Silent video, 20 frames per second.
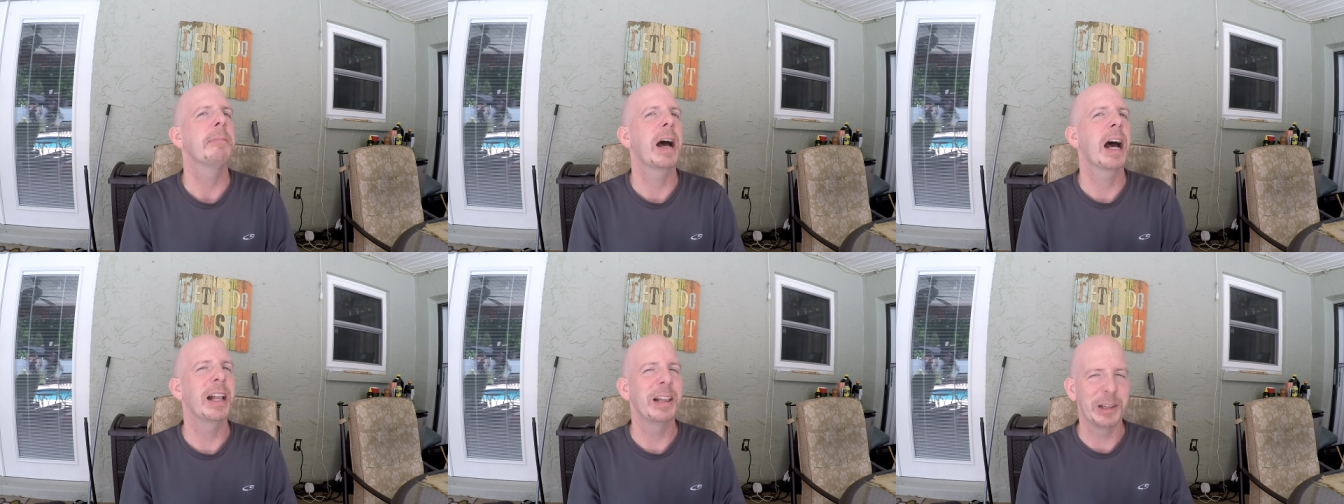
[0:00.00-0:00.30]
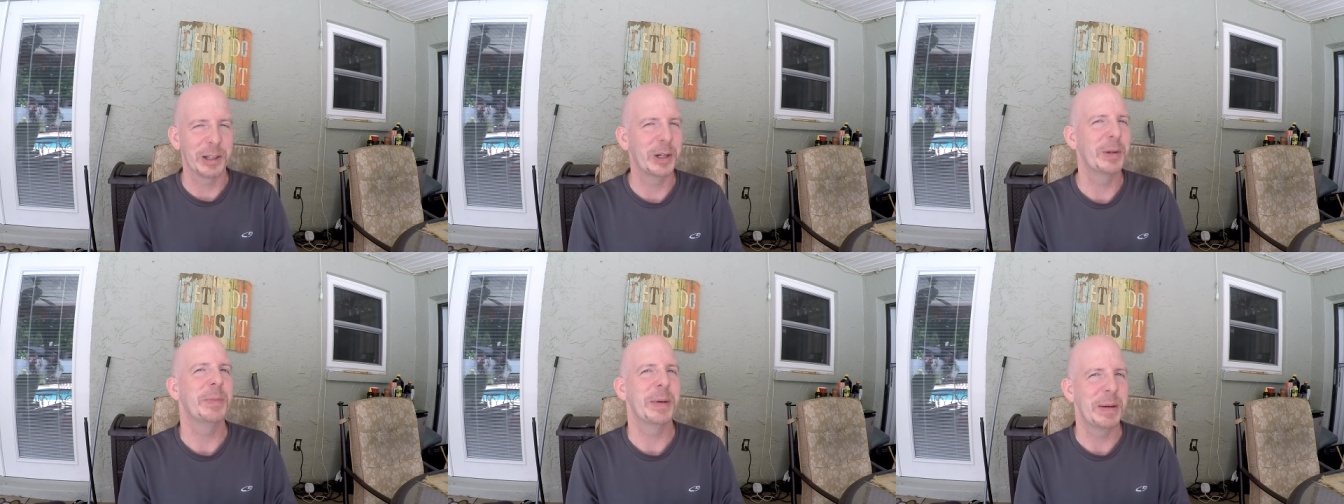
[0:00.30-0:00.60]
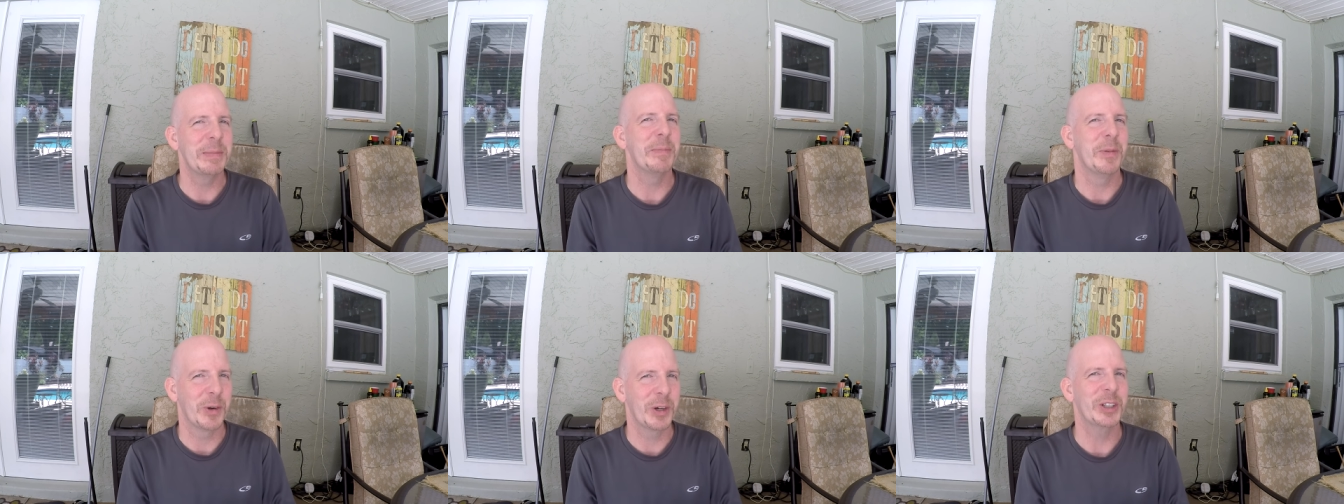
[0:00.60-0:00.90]
a little
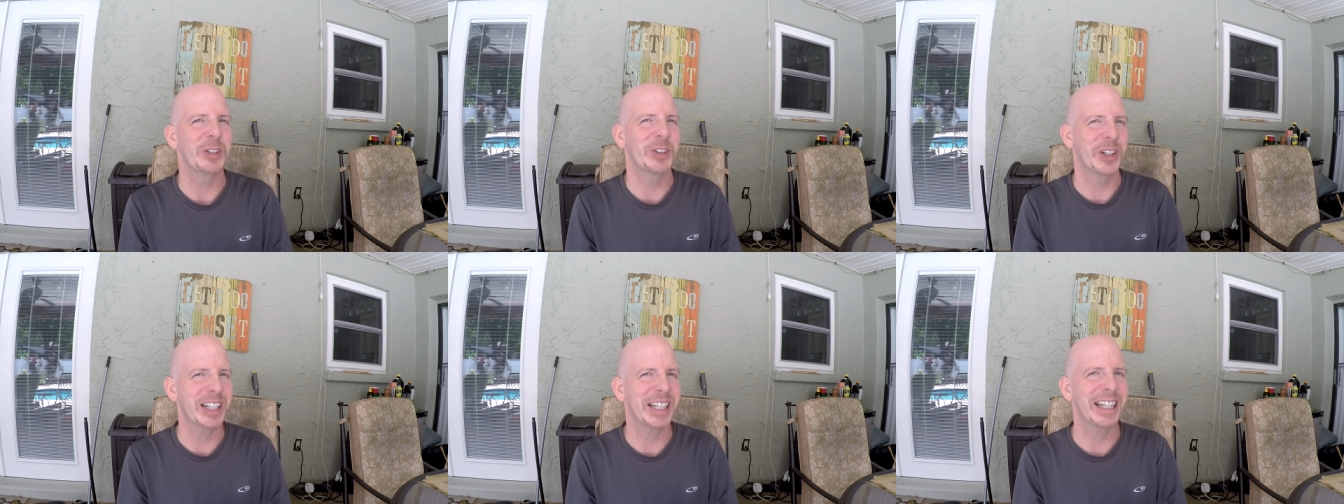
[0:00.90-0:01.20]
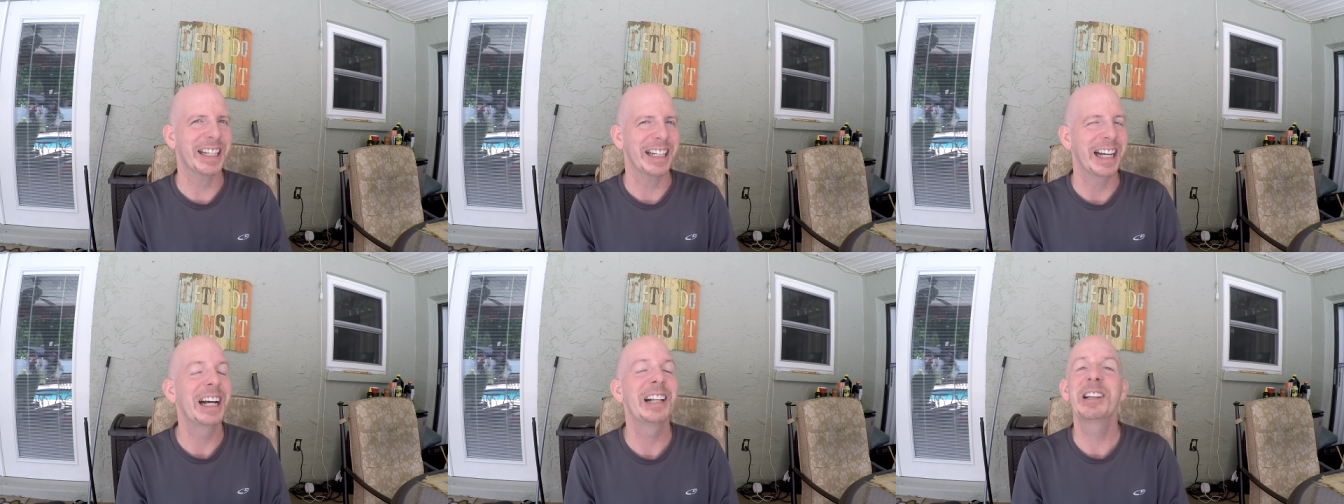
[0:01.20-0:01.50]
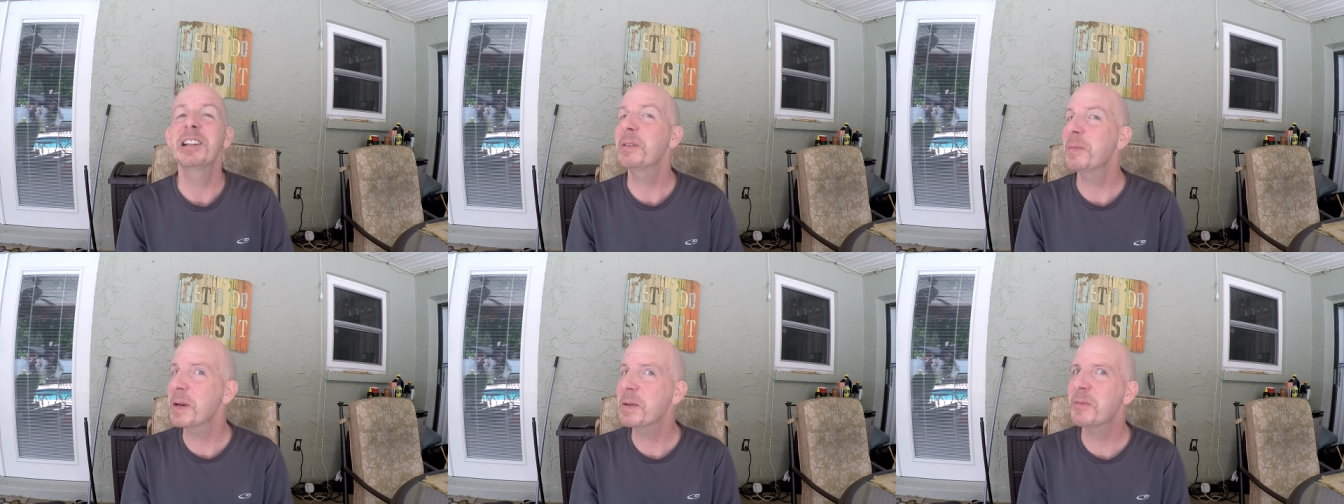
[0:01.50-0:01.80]
bit more tricky, a
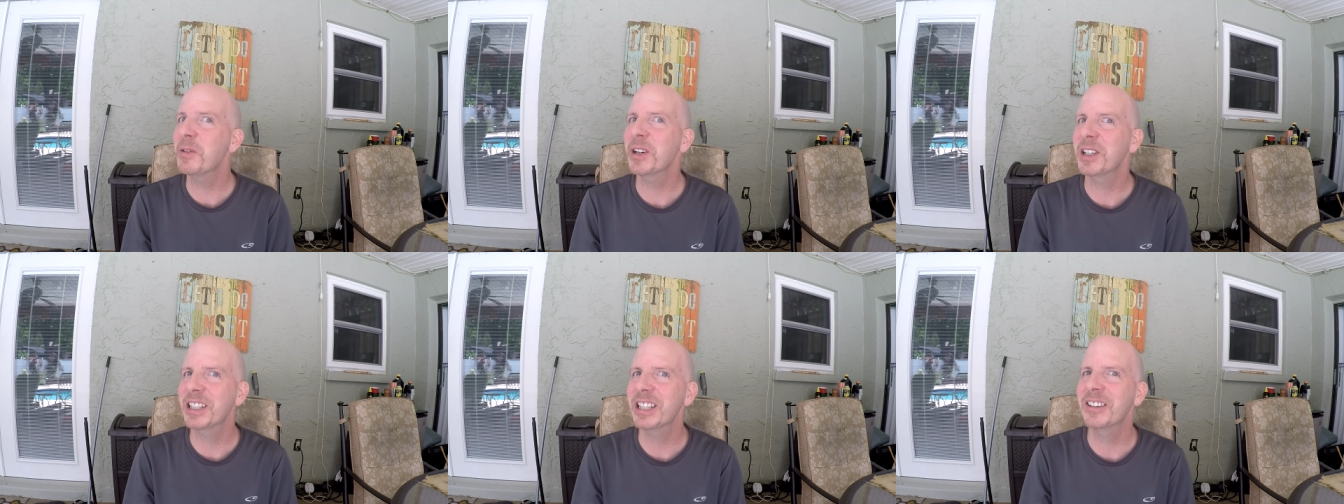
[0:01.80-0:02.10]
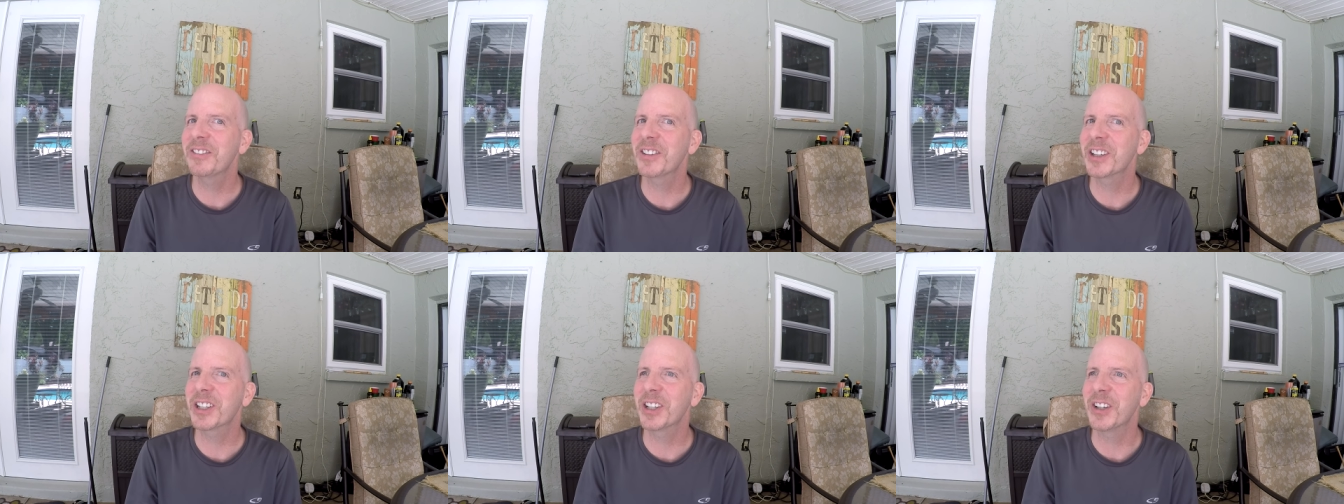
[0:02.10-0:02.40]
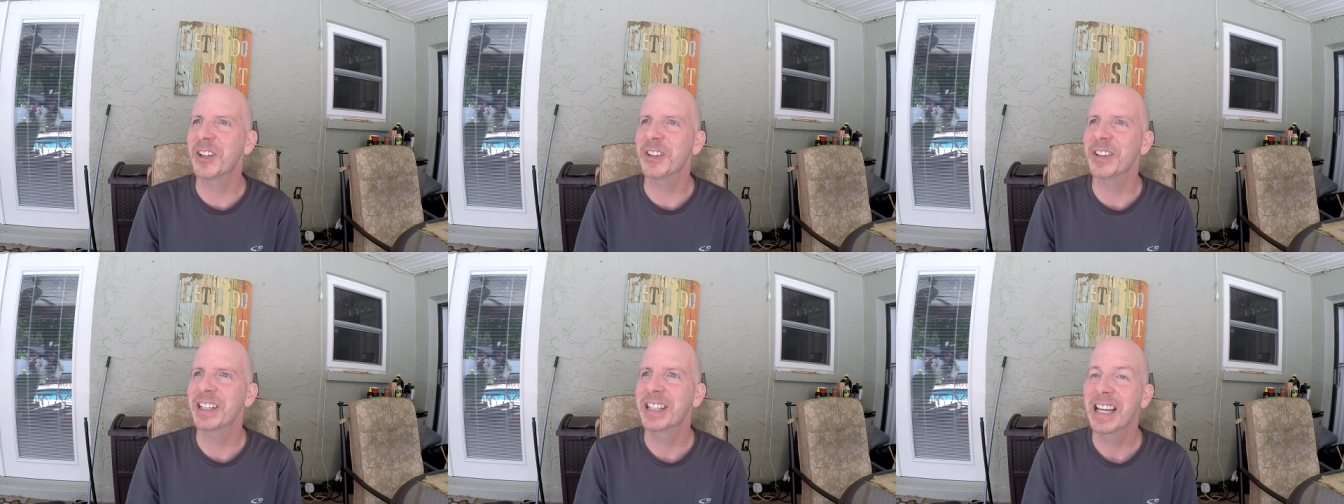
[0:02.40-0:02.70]
little bit more
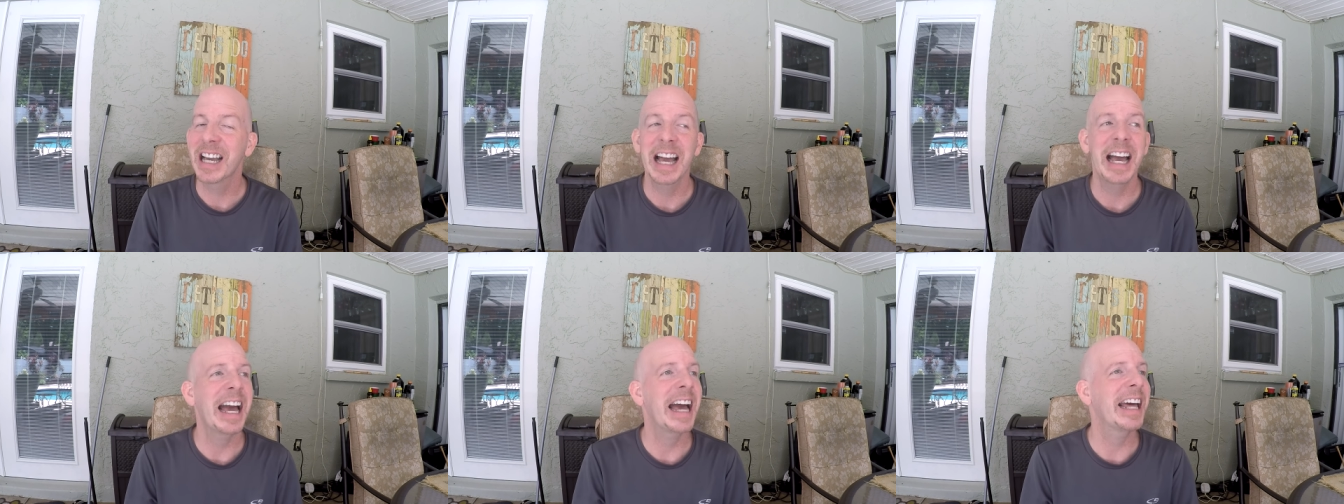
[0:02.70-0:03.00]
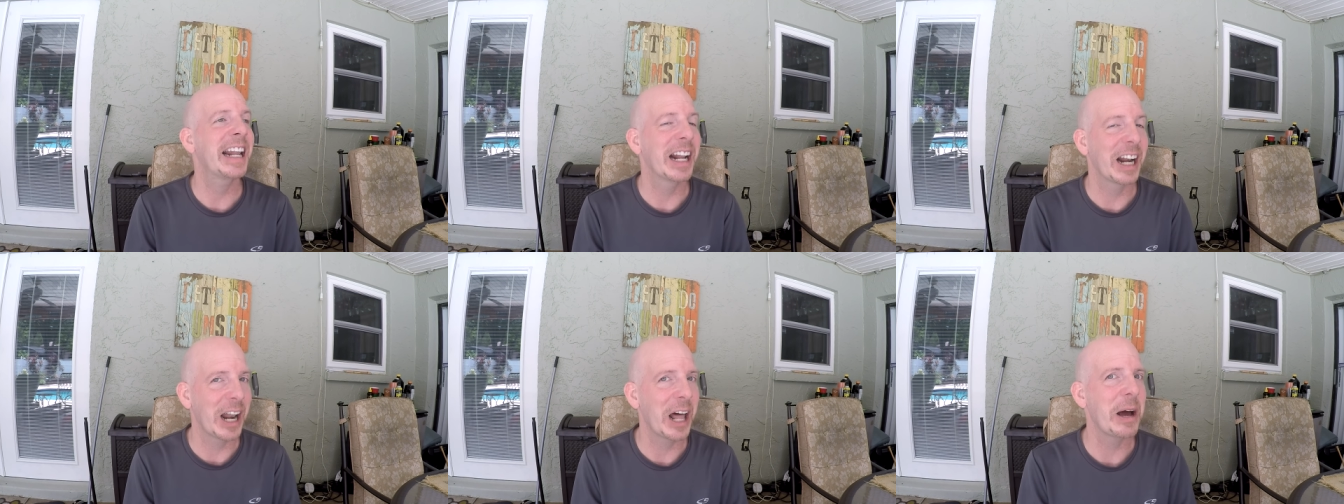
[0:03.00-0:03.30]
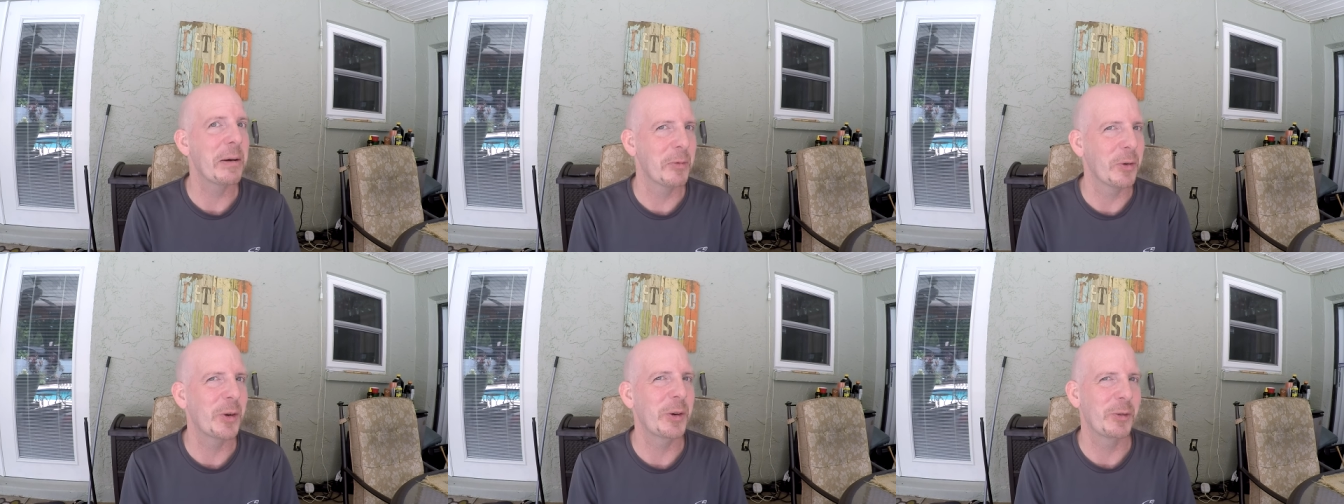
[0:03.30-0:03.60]
difficult, and a
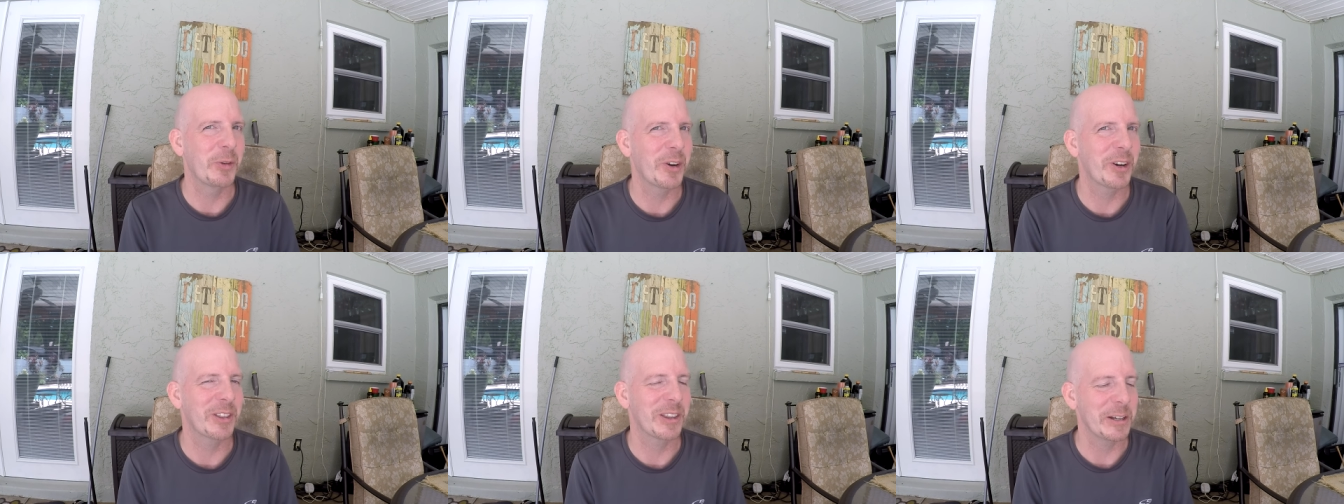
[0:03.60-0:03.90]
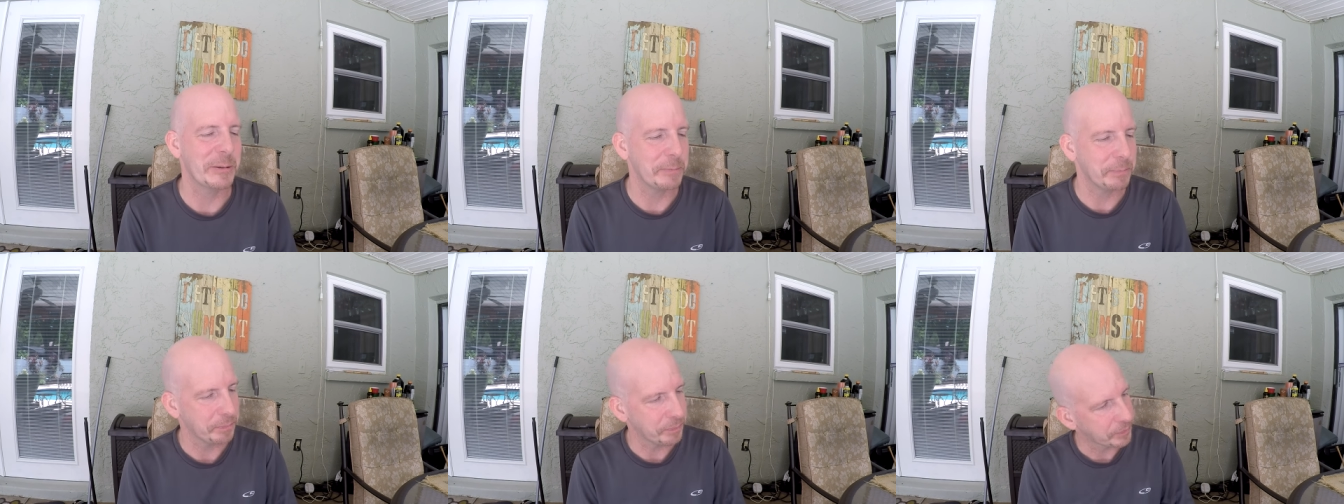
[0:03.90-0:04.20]
lot more worth it.